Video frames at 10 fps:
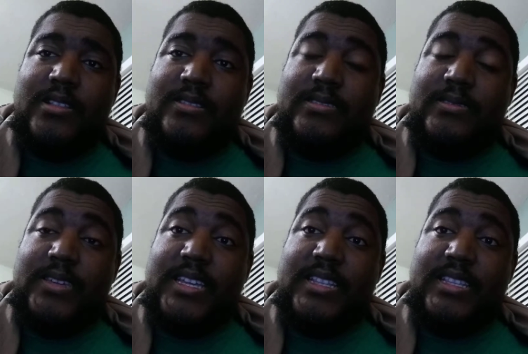to
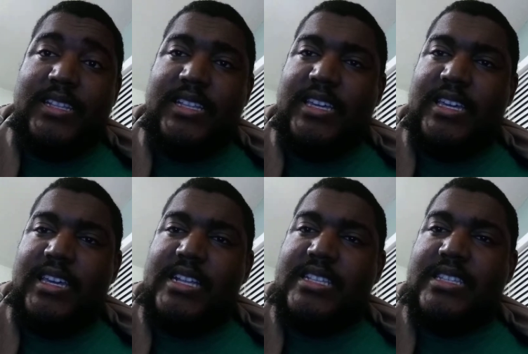get the
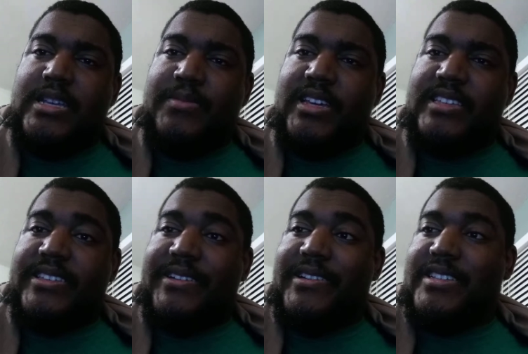NCAA
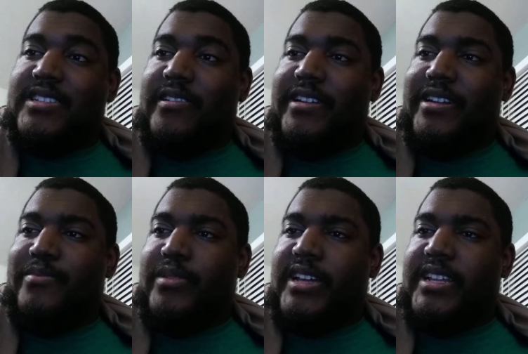series started,
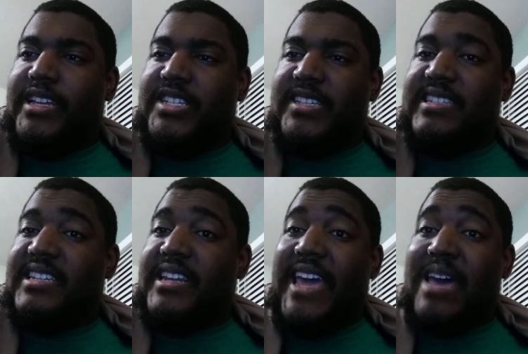but it just
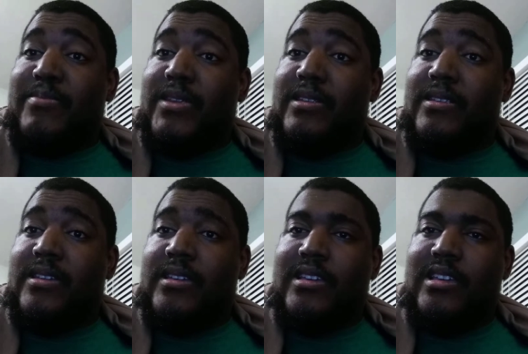didn't happen.
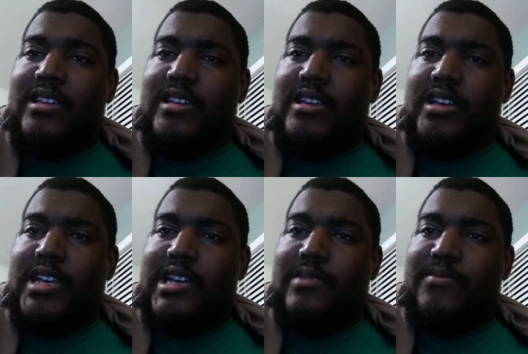
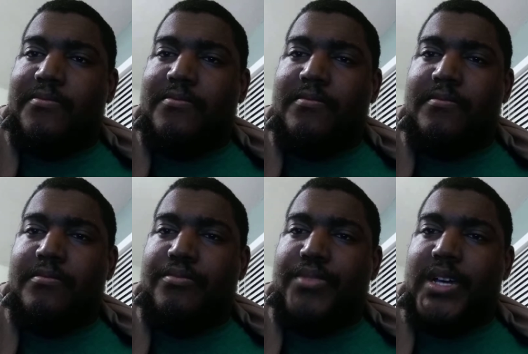Um,
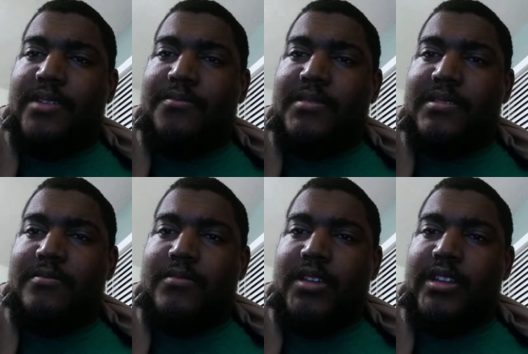but
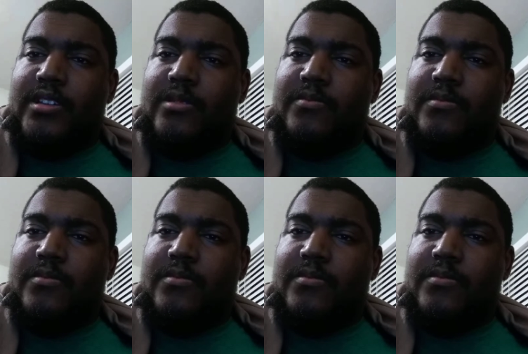you know,